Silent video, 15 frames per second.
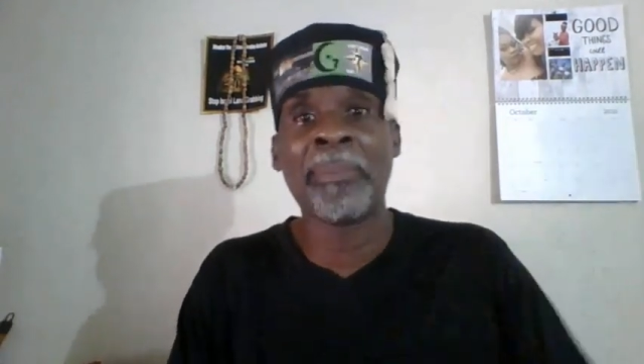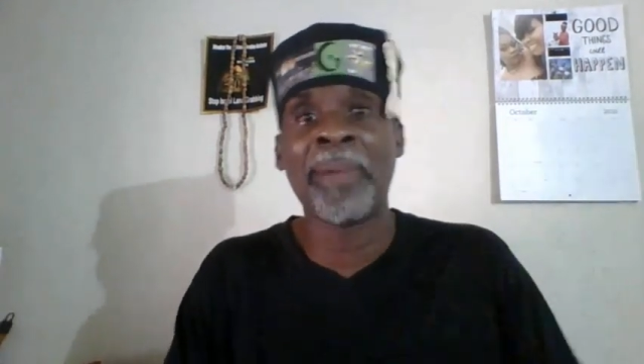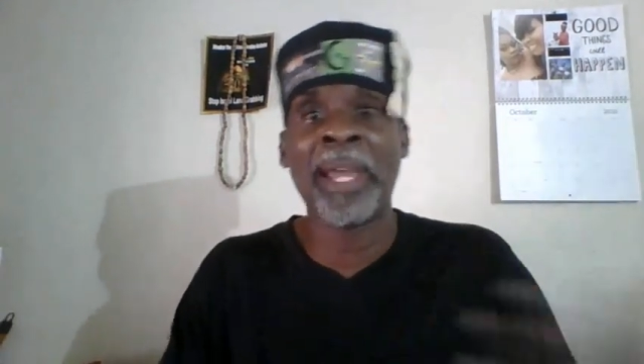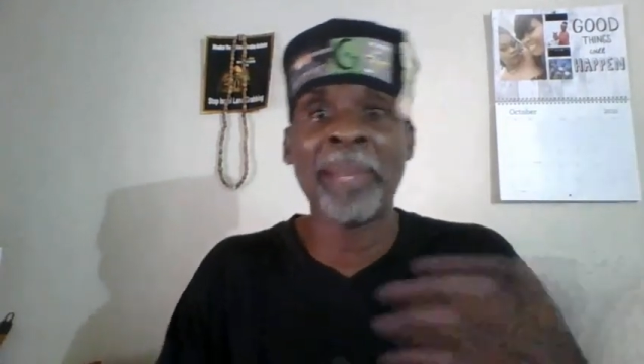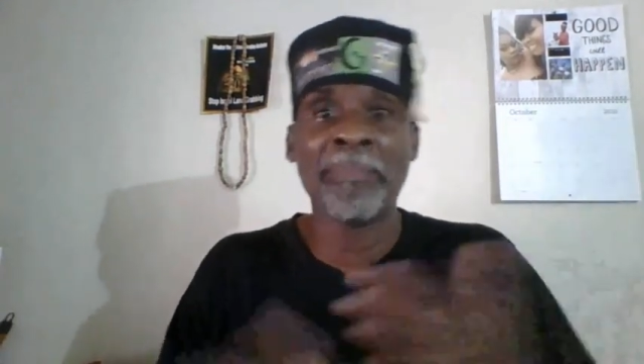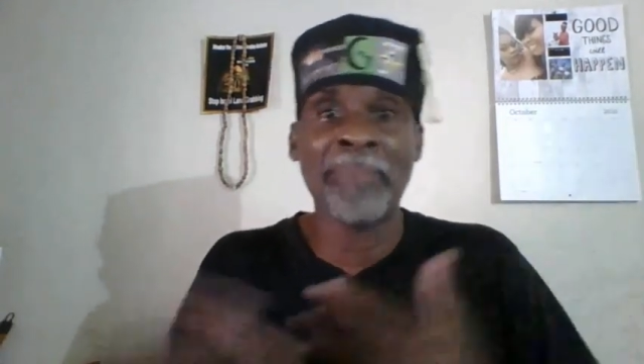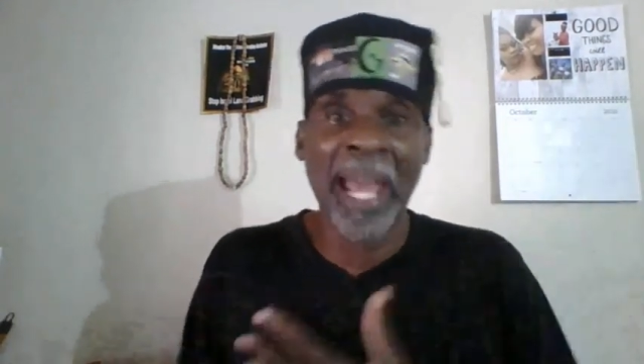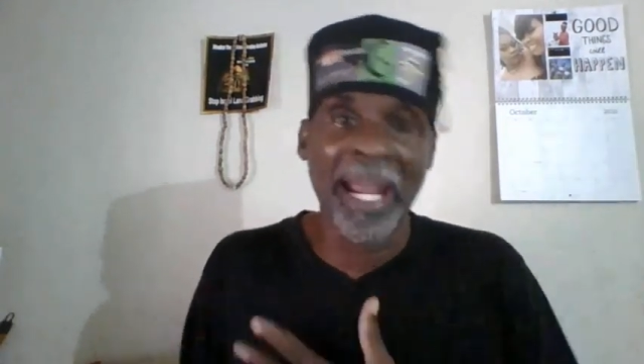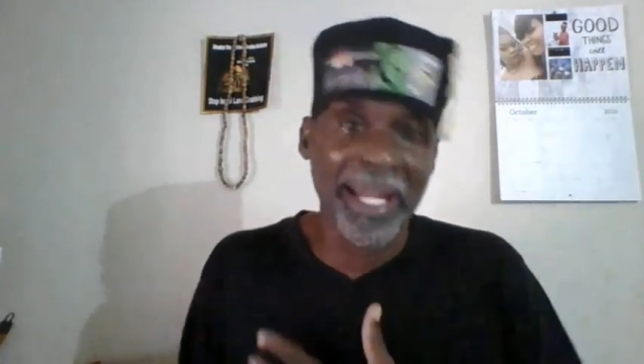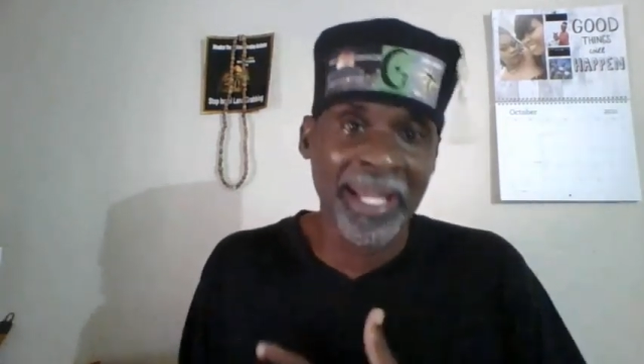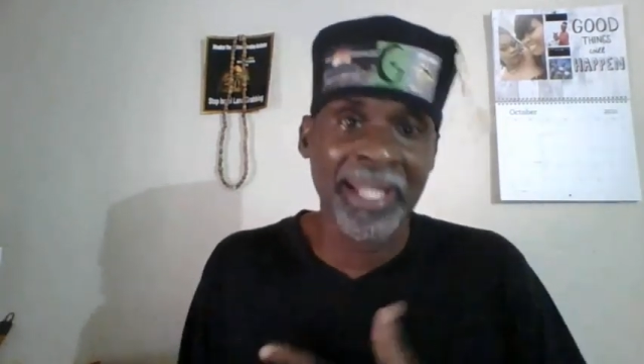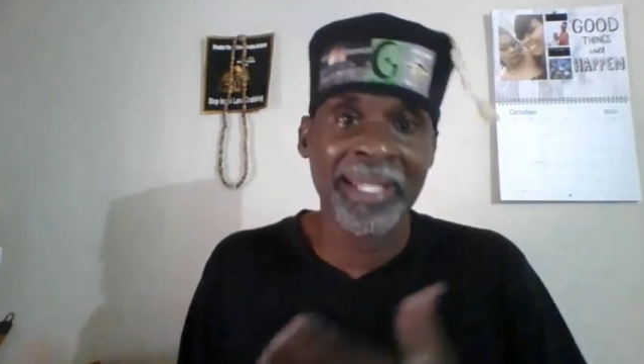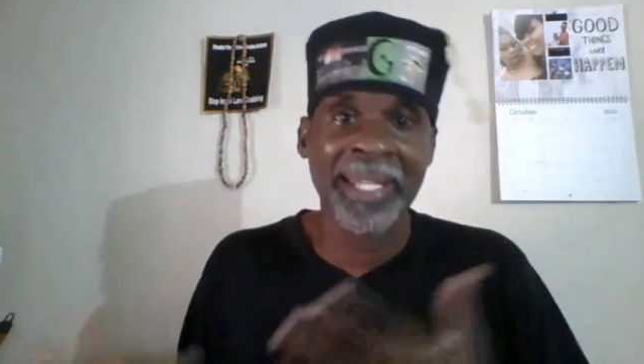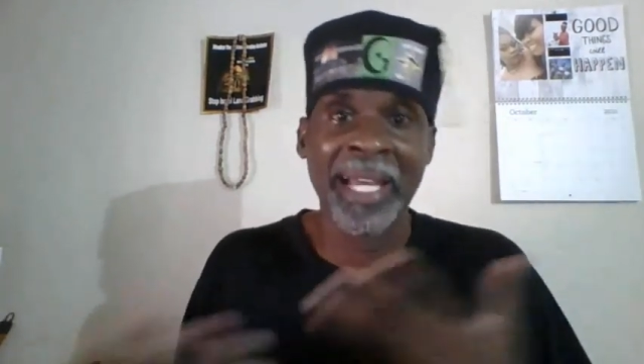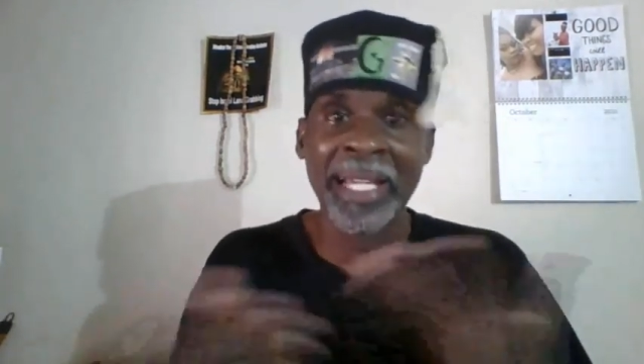and black
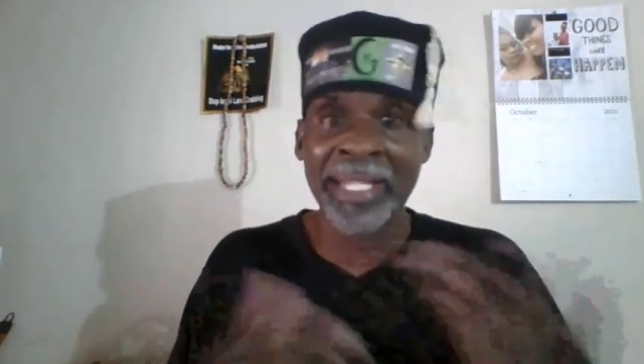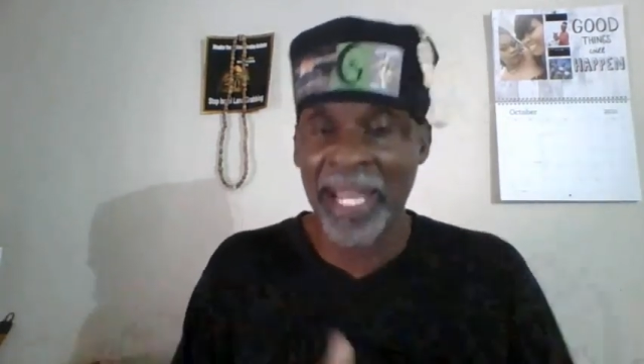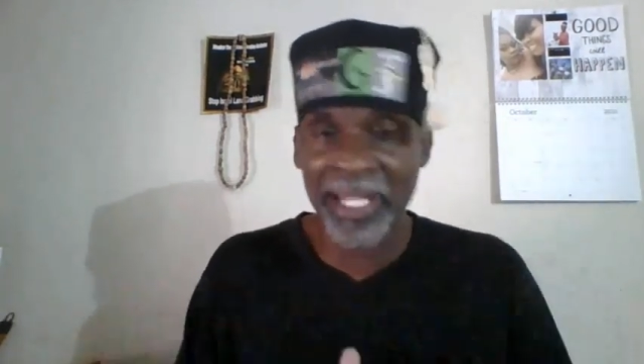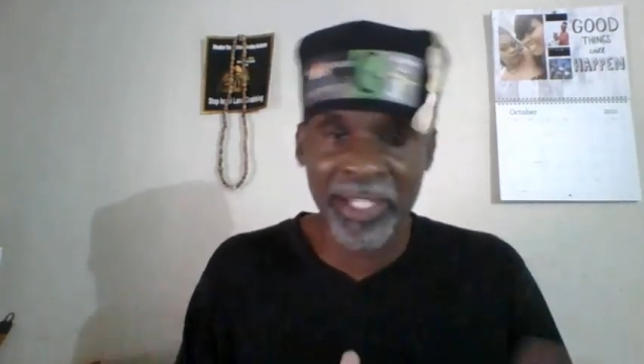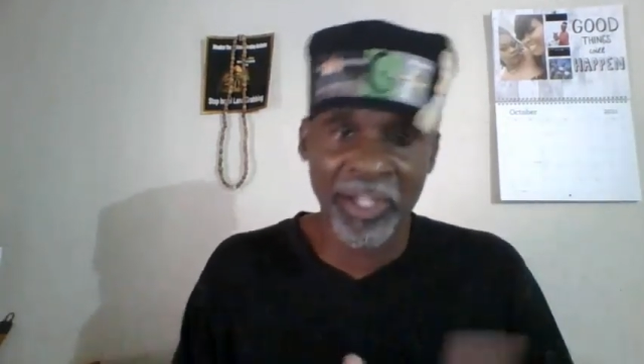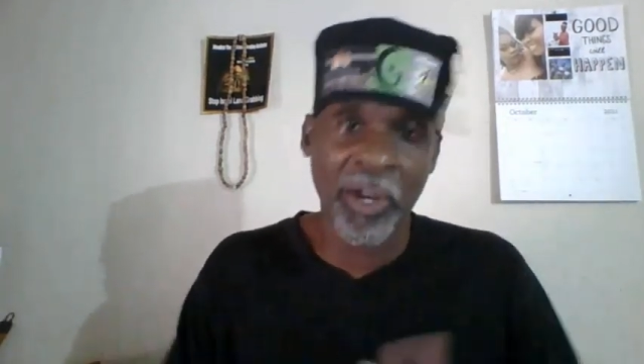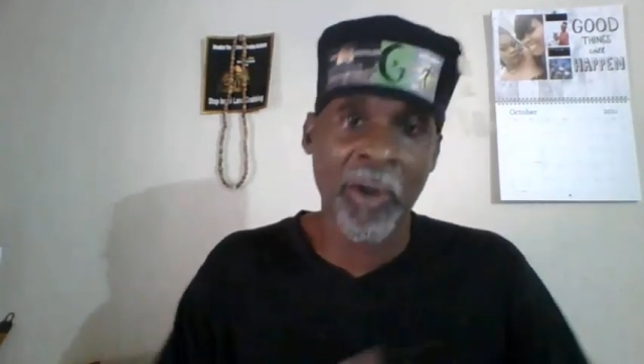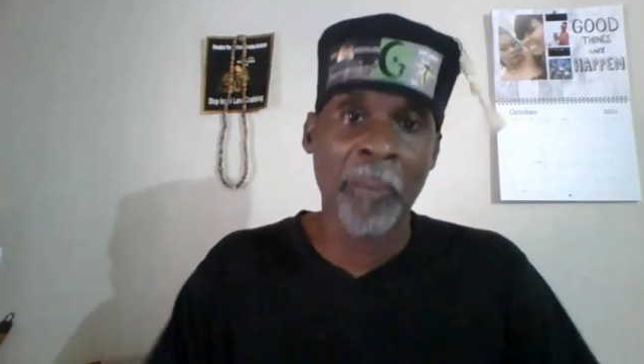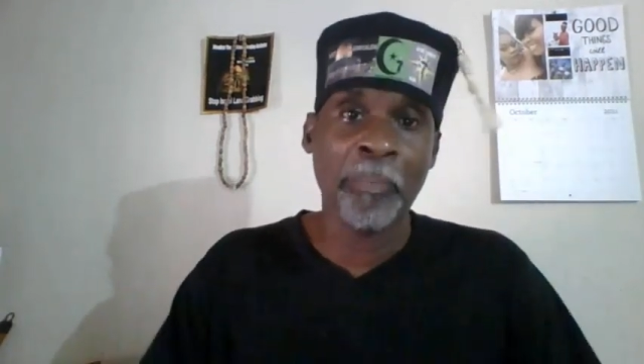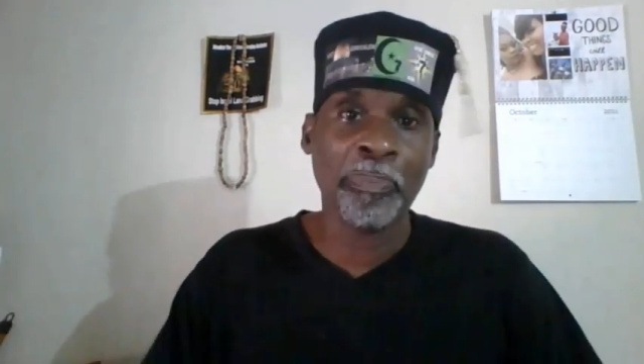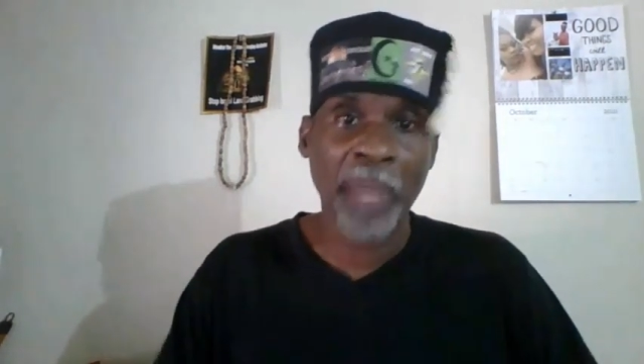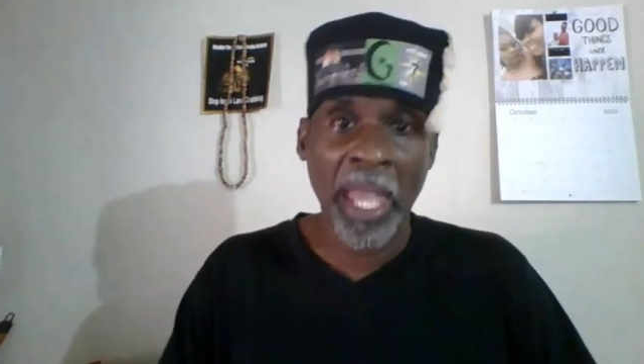this and that. So